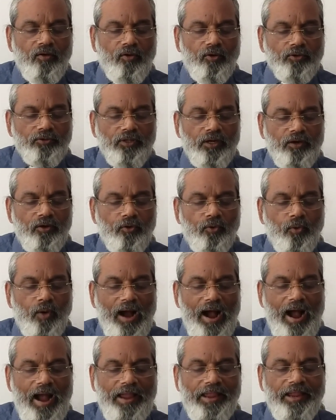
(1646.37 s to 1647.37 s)

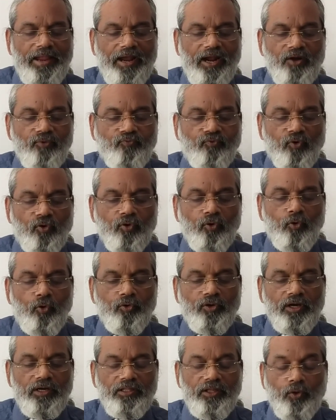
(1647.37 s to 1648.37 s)
Othello, I had
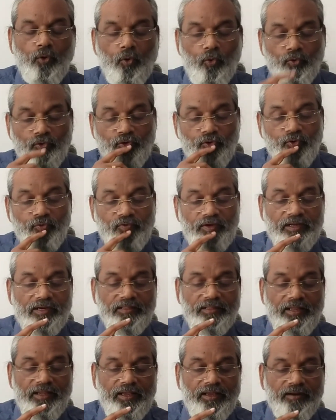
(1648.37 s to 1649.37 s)
forgotten thee. Oh, you were
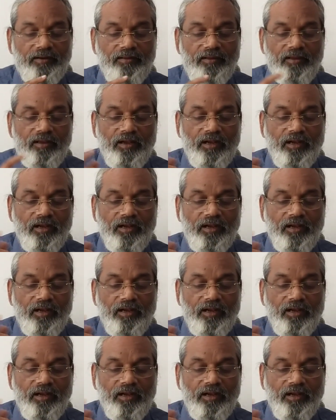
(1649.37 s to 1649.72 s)
there.